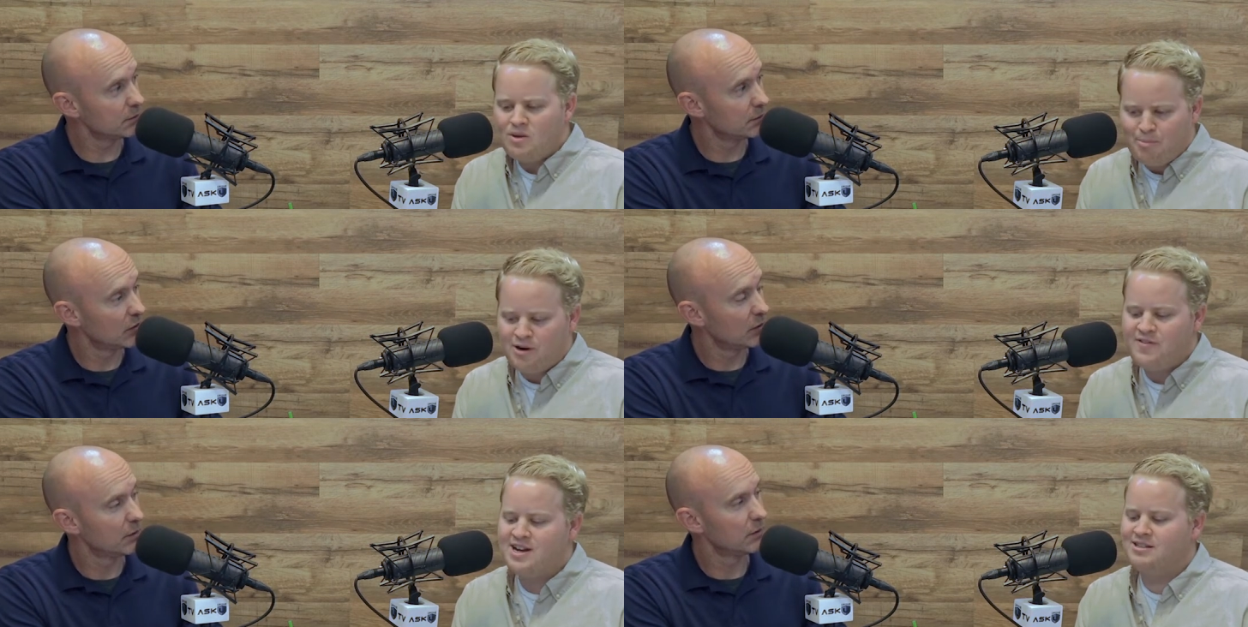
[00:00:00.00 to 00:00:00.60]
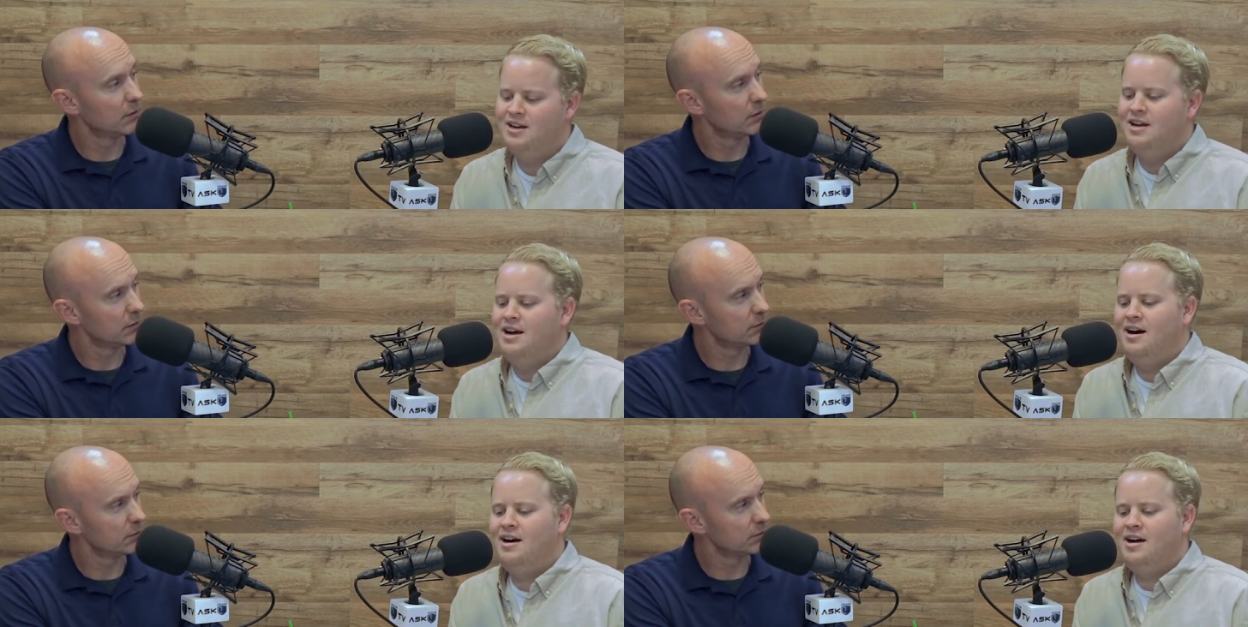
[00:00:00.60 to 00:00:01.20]
Speaker 1: Perfect.
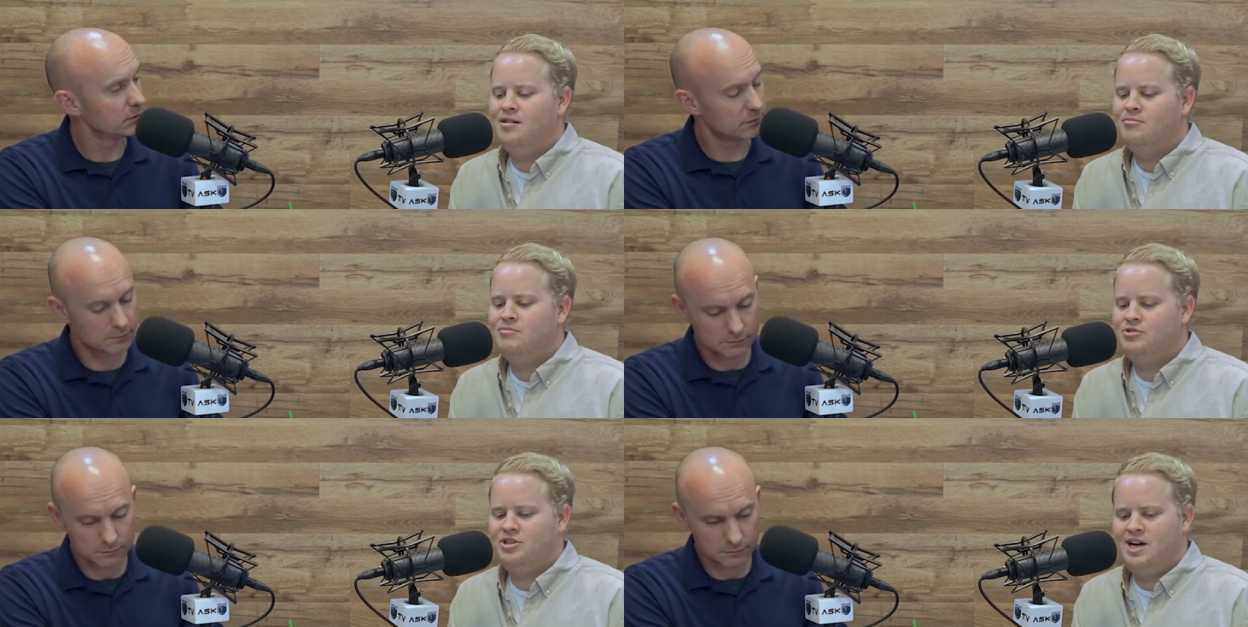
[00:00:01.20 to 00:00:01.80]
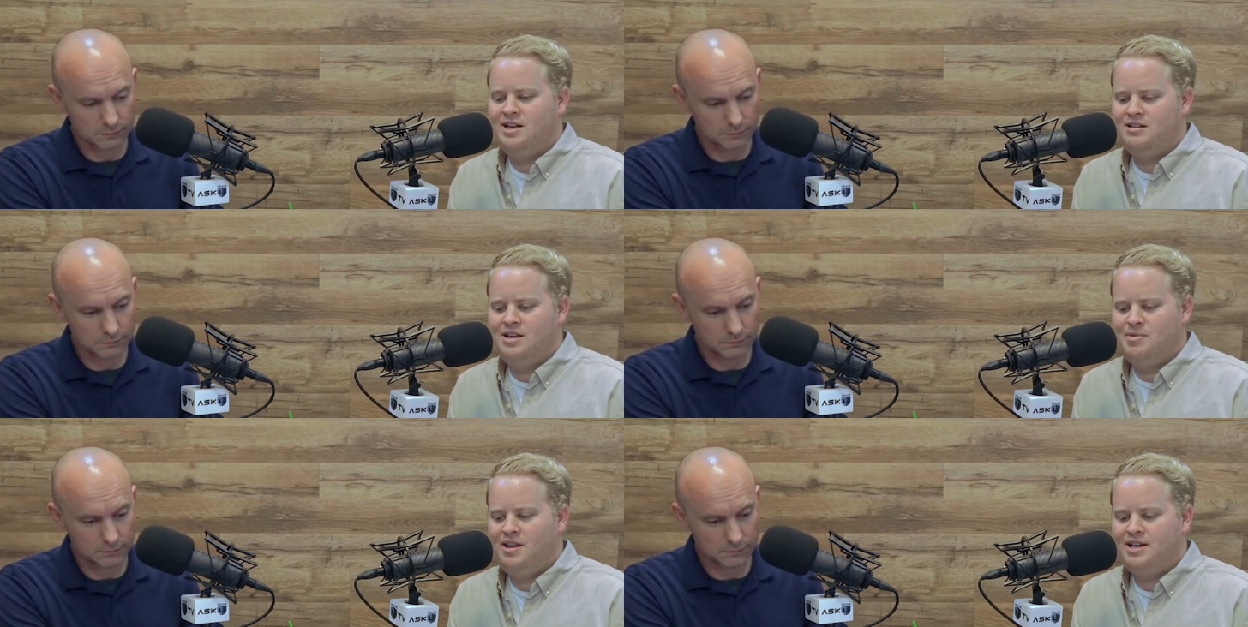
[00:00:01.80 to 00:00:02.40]
Um, should I
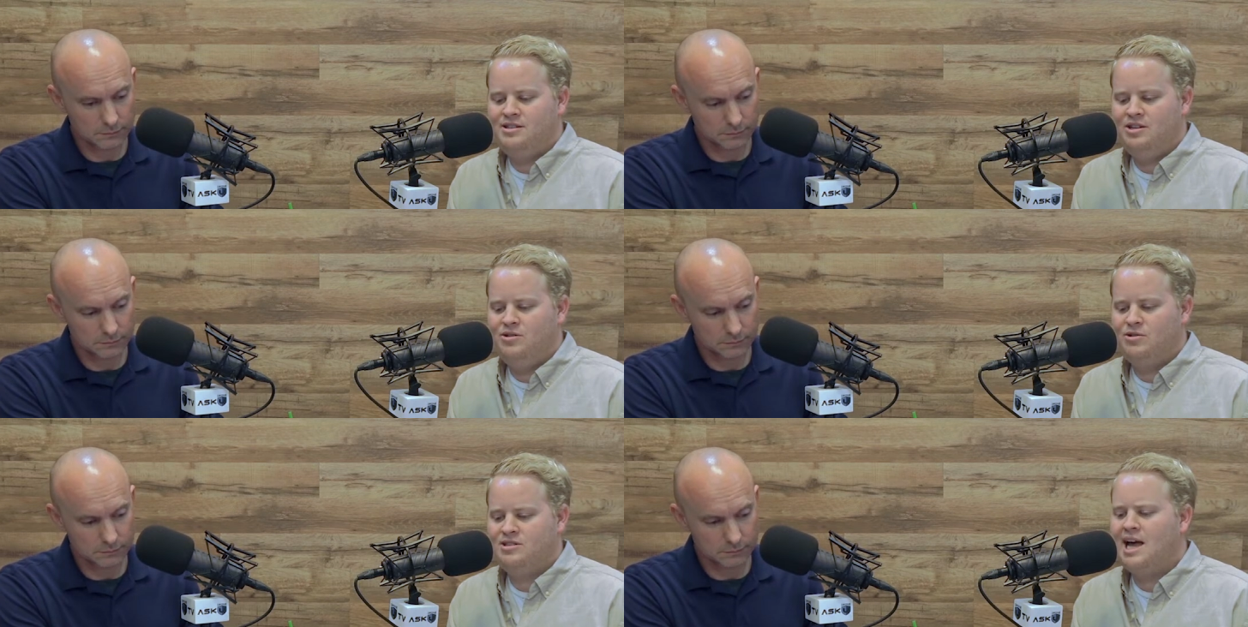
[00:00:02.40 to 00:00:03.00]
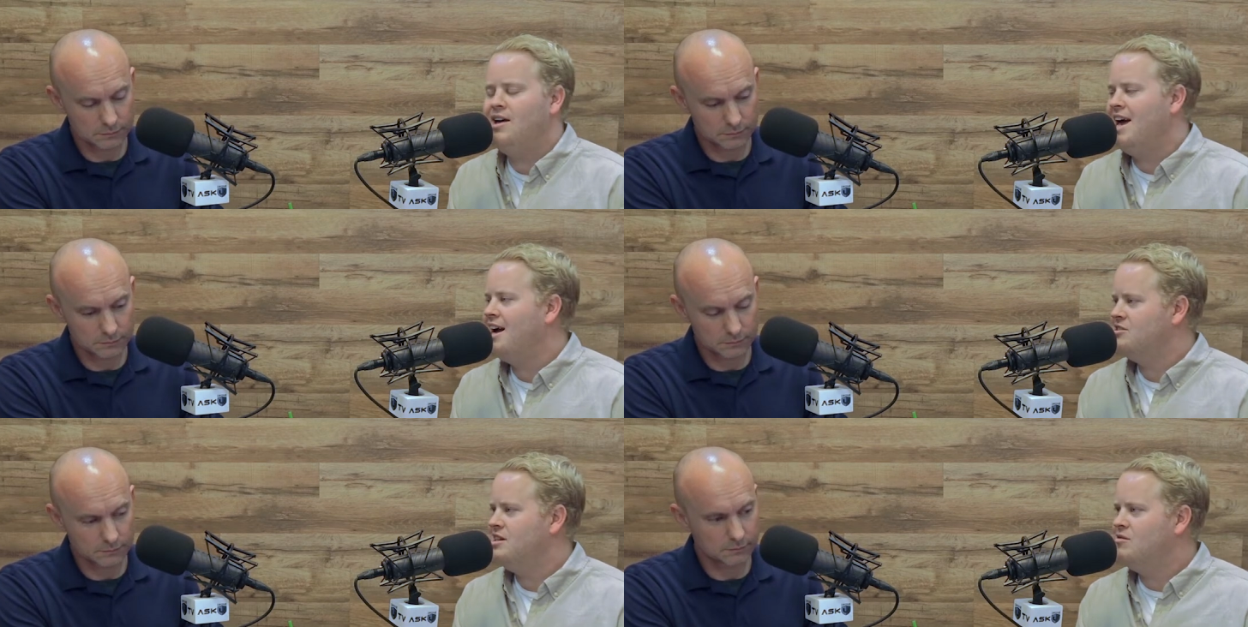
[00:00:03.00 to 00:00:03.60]
email that to you or Sally?
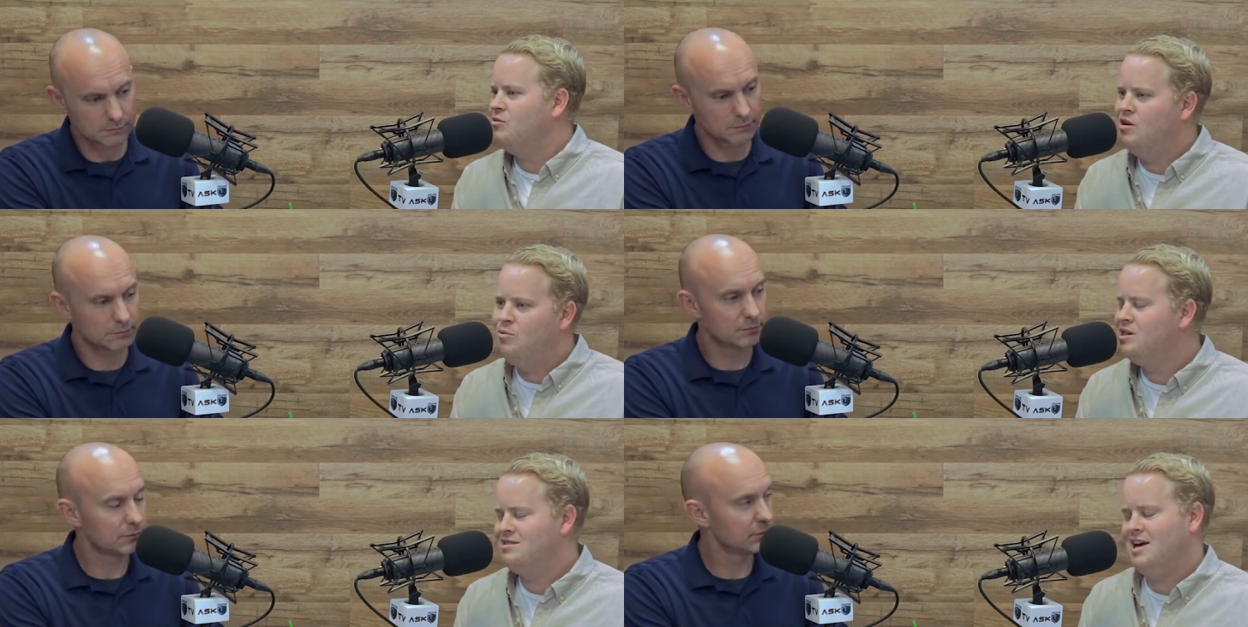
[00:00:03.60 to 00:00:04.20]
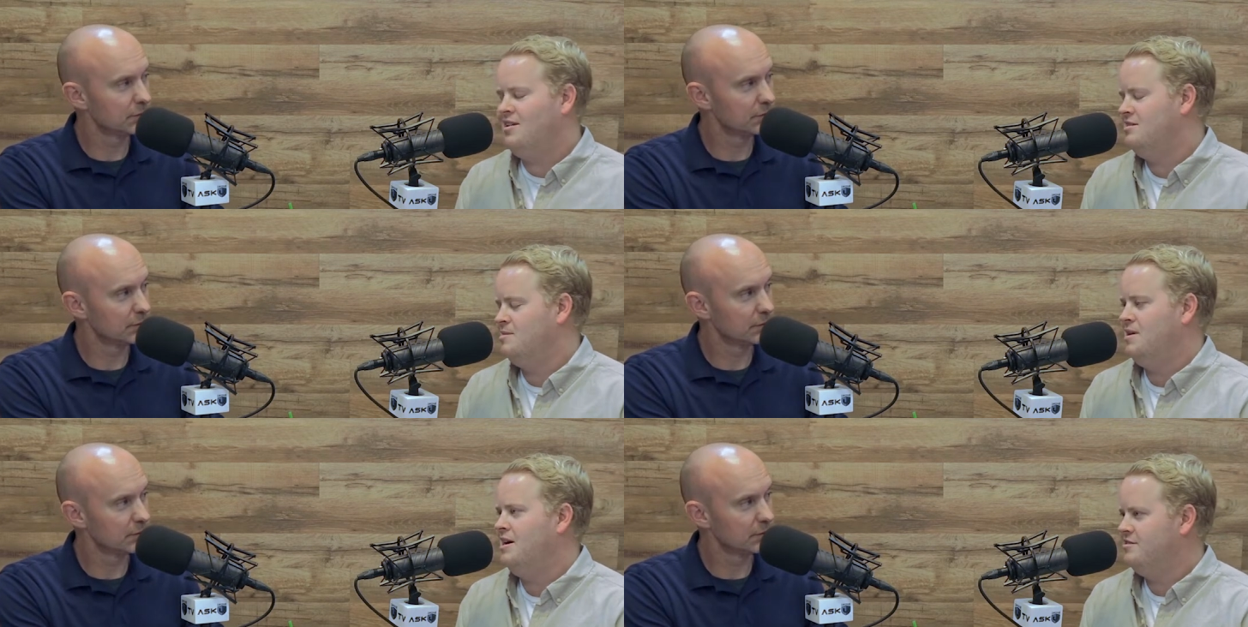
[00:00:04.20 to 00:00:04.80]
Actually, you know what's Sally's
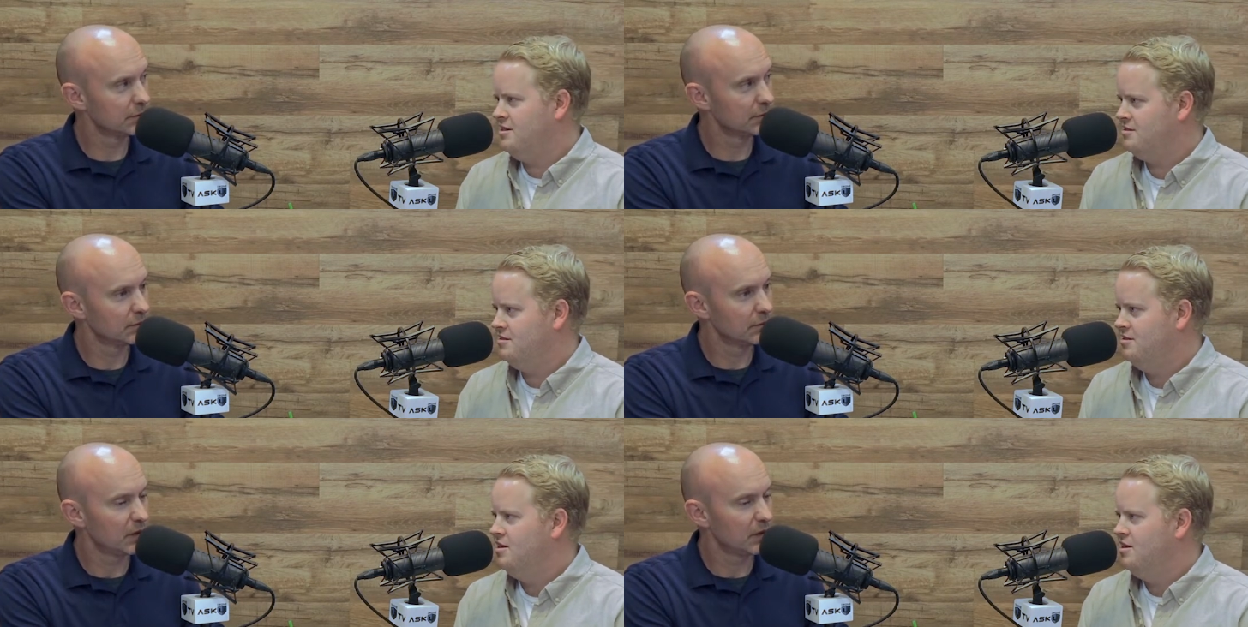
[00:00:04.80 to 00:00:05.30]
email address?